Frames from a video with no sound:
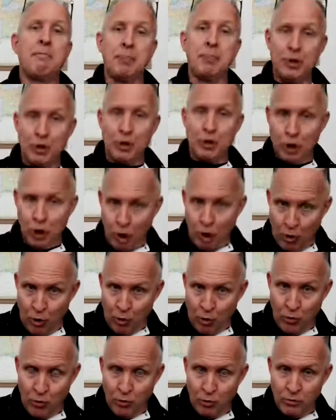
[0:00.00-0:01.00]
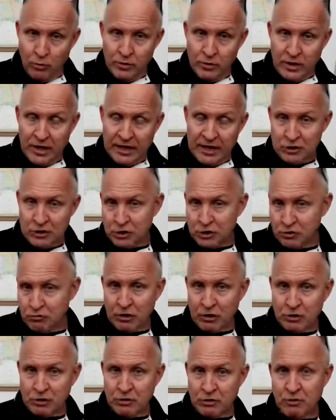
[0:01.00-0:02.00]
below a
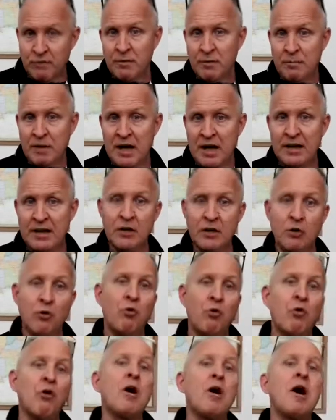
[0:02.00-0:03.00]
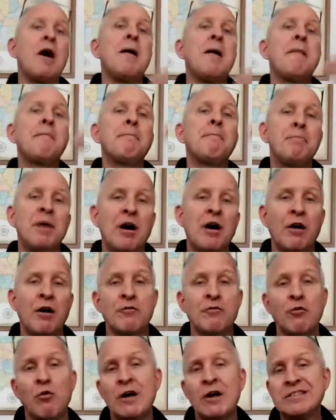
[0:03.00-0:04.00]
structure of the body or
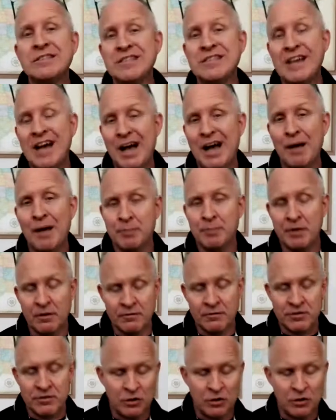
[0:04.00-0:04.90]
above or on top of.